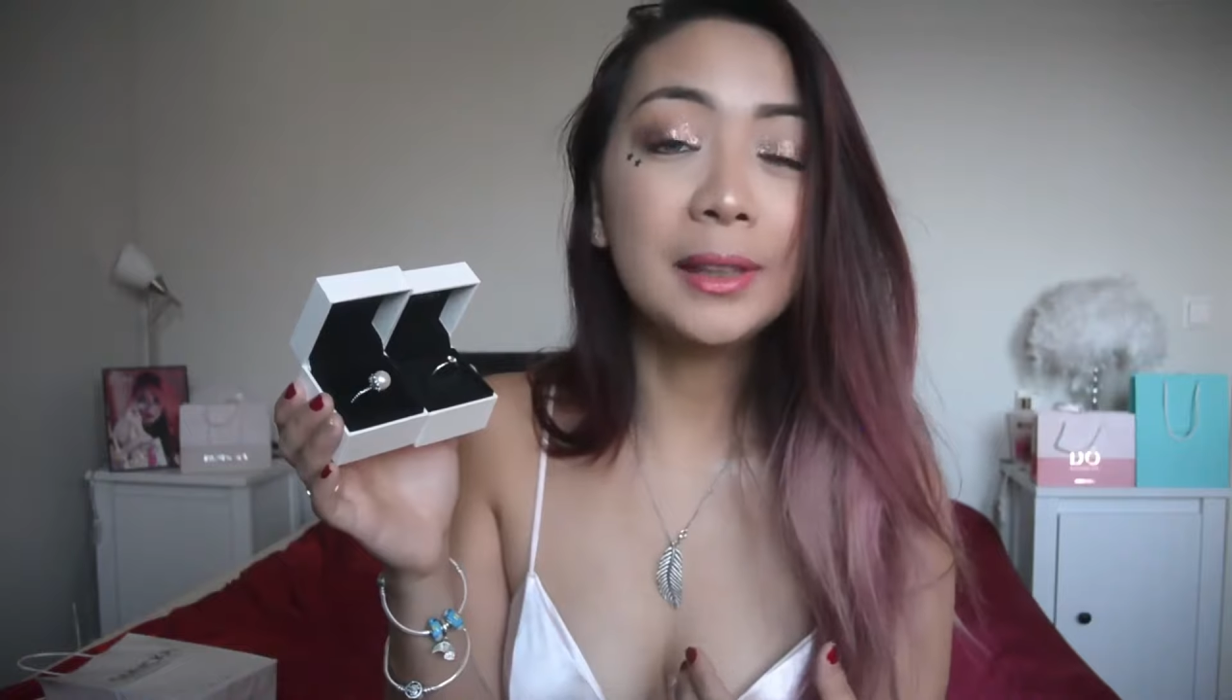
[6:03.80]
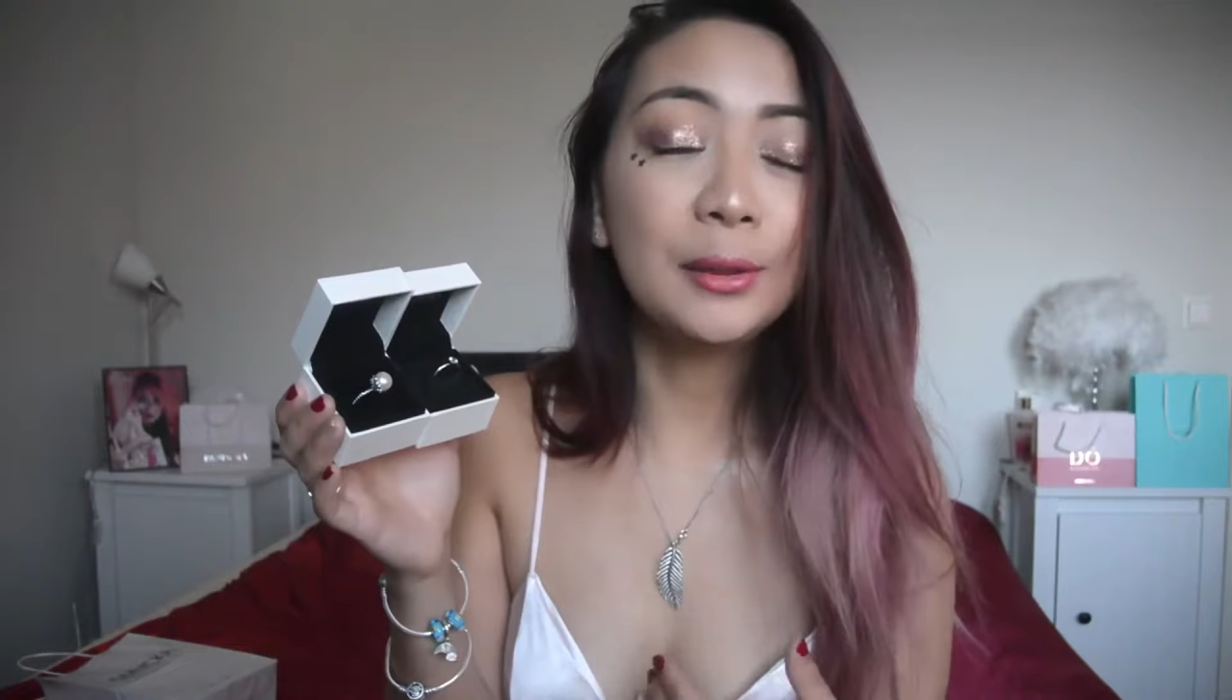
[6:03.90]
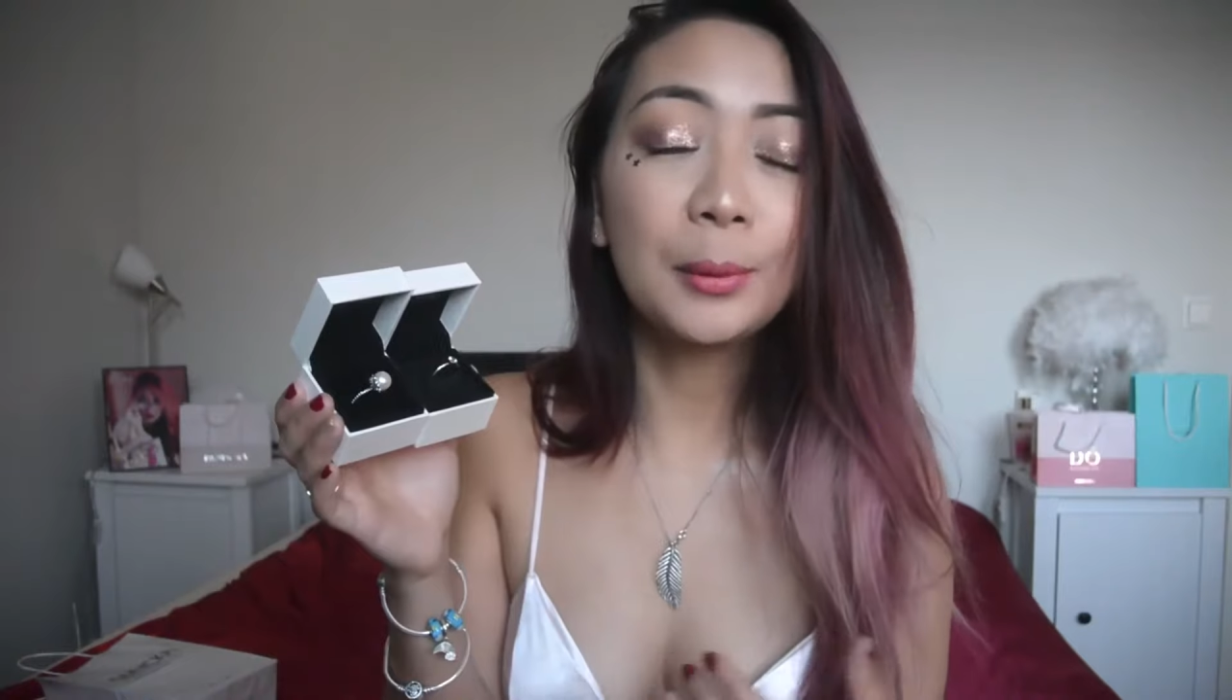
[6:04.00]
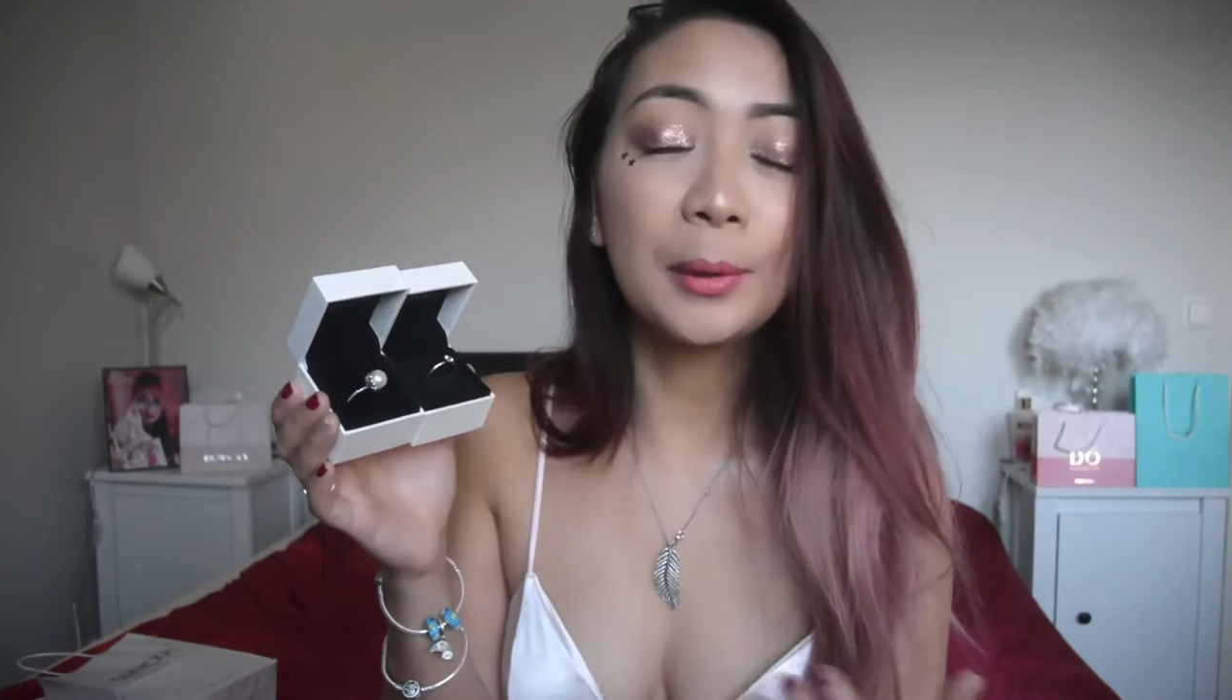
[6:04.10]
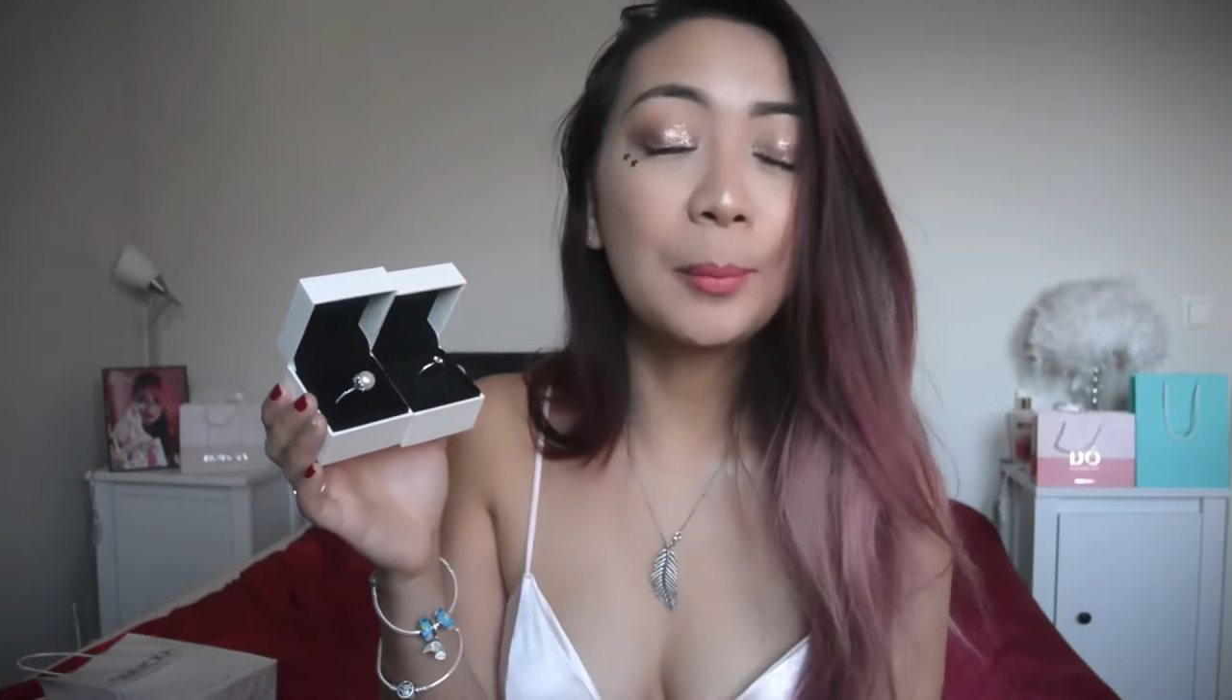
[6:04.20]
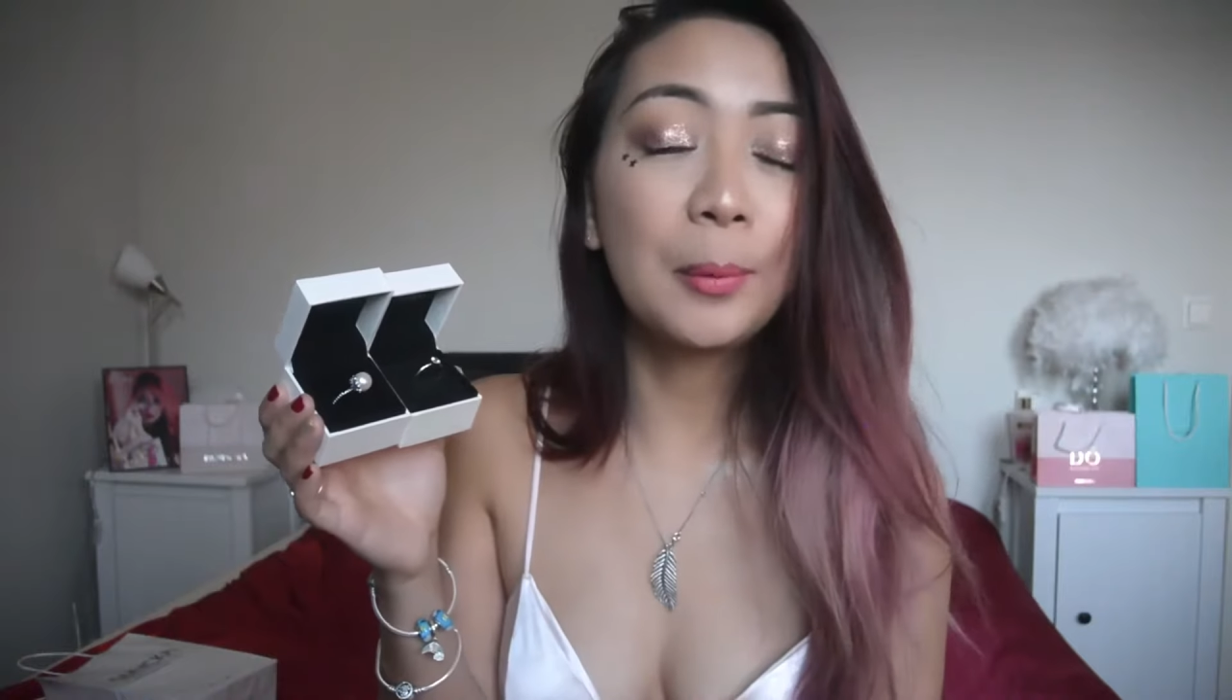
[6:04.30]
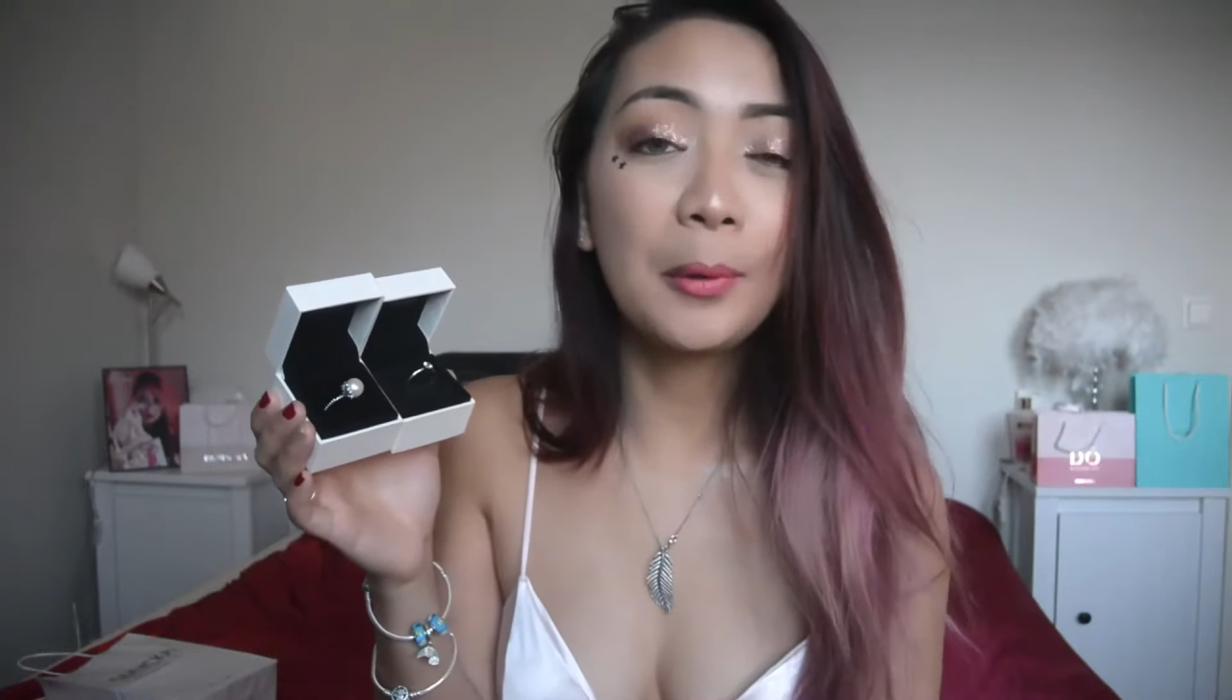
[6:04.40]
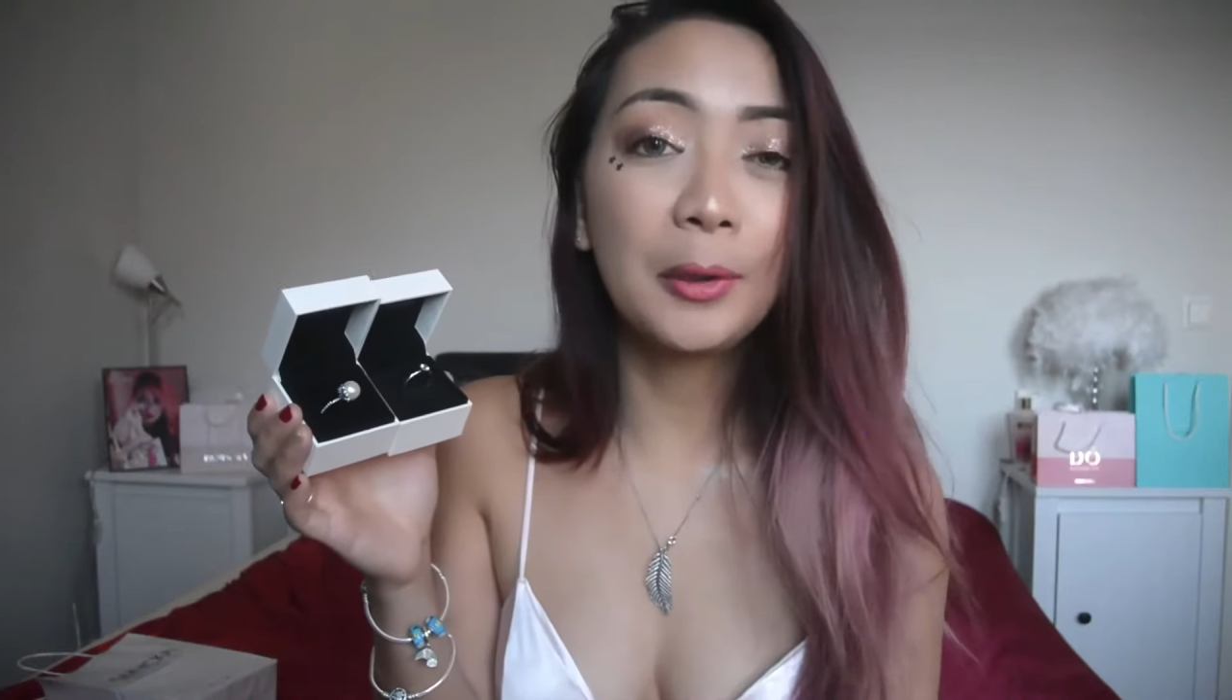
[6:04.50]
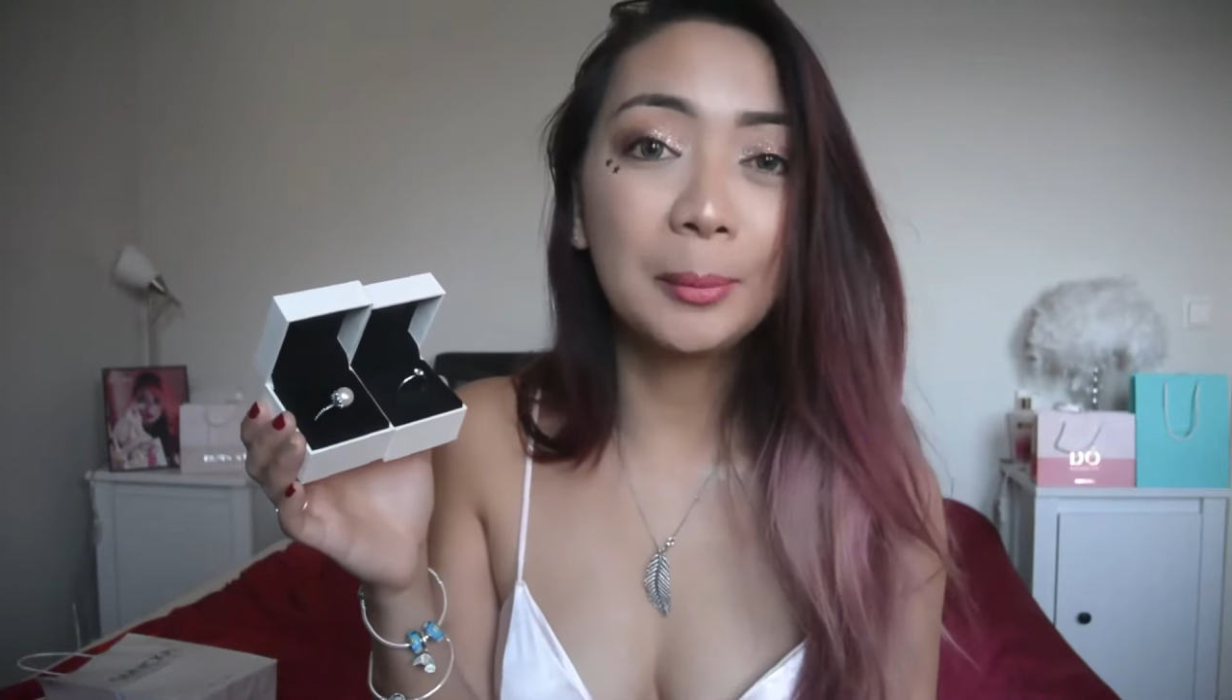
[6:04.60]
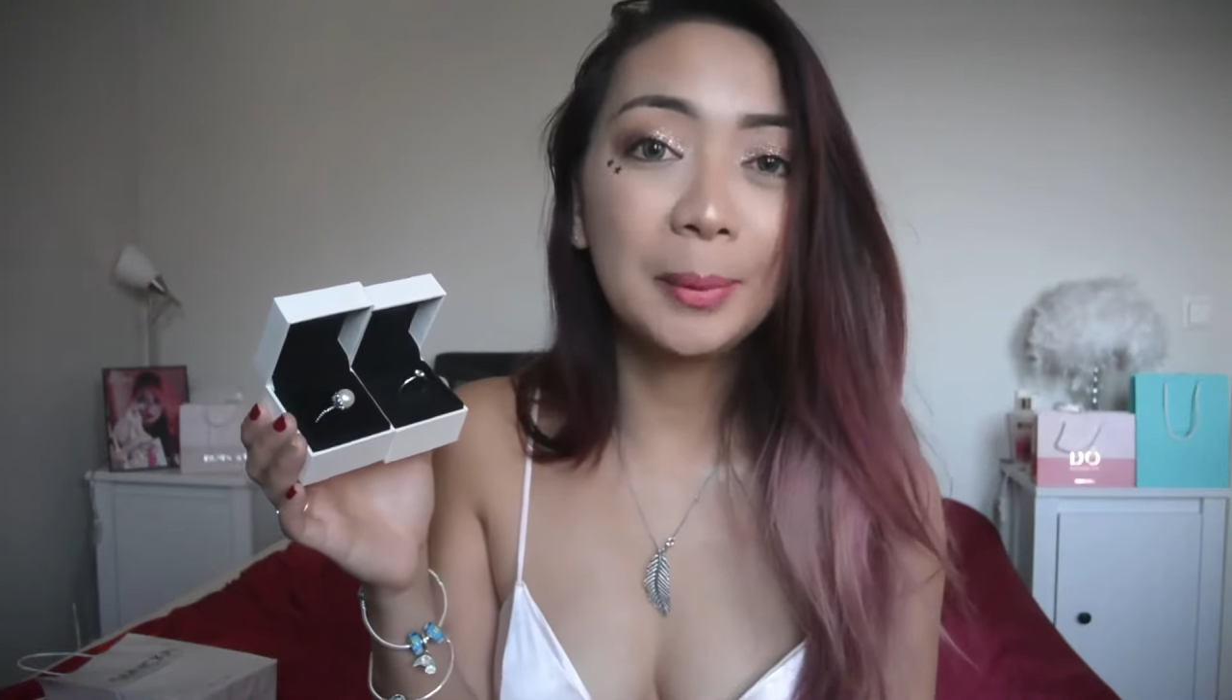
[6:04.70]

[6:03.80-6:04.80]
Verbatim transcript: that you were born,